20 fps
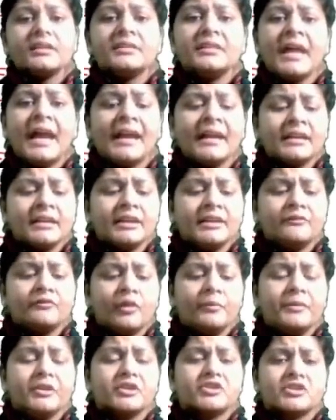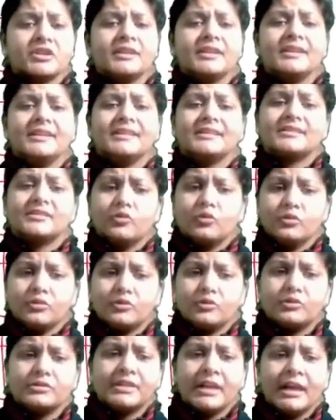that information is known
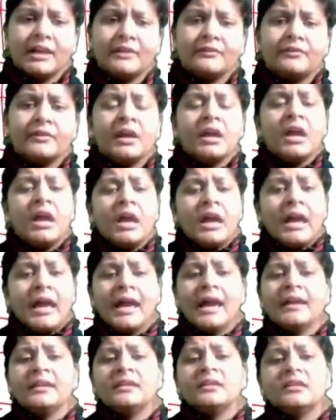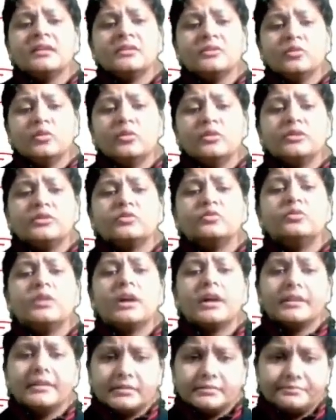to self and known to
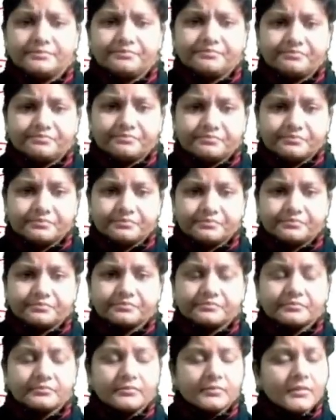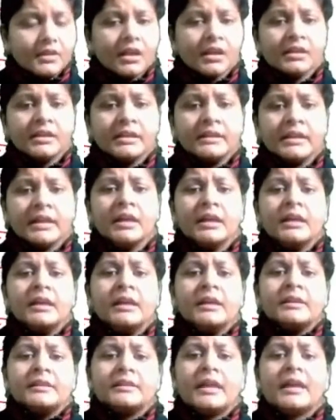other. Okay.
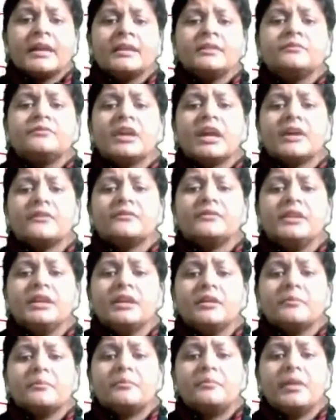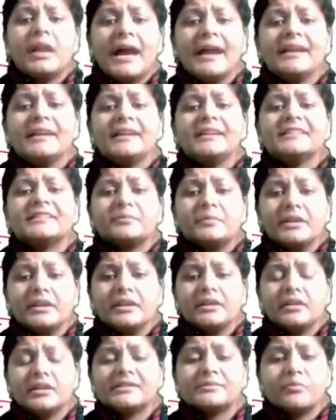Then we have the blind
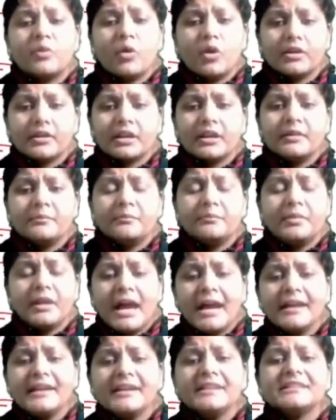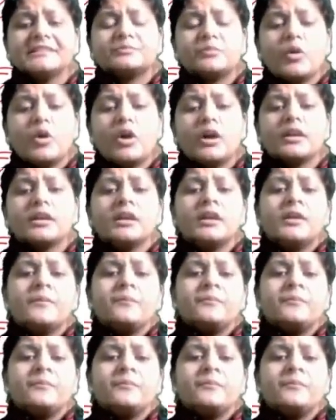spot. Blind spot,